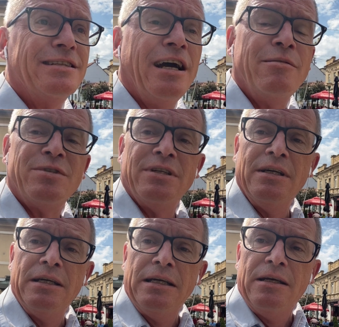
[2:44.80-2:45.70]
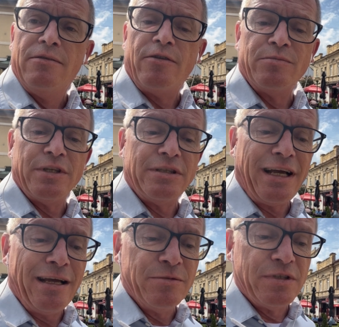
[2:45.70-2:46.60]
times, from the
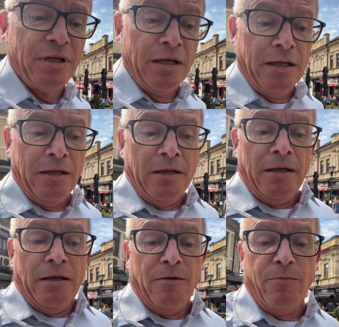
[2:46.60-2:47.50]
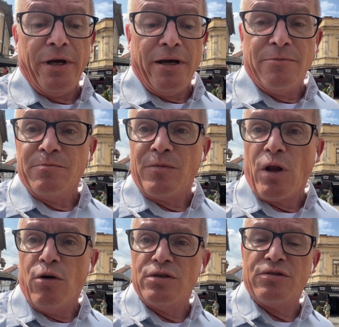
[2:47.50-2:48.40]
times where
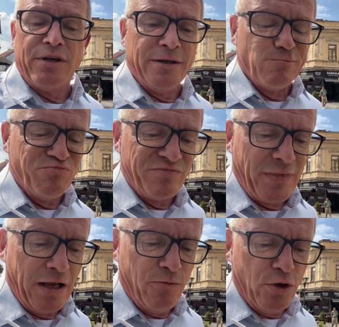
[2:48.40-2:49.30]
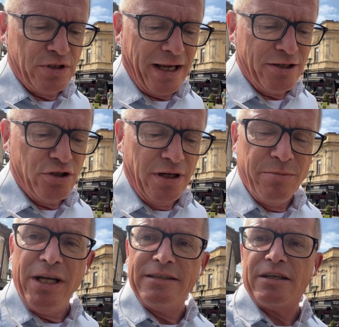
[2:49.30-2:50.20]
Austria was actually
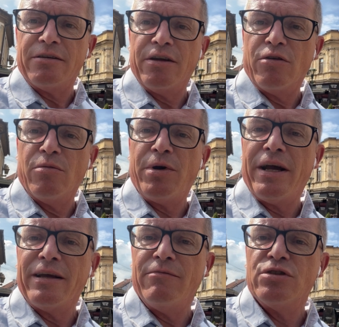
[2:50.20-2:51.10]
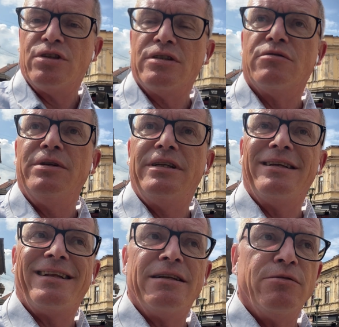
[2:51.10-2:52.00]
military occupying. I was just reading
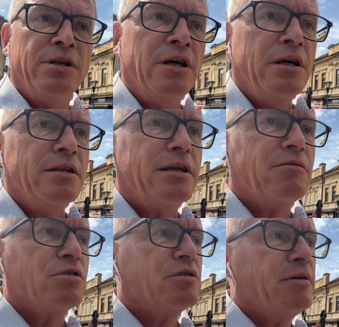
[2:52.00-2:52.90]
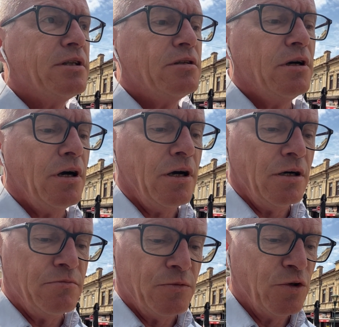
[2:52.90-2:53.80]
that one. That was quite
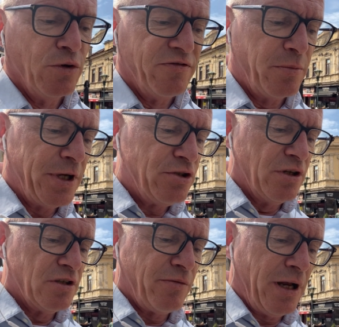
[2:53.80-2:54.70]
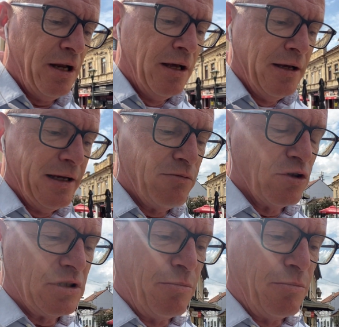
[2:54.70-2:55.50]
new information as well. It was the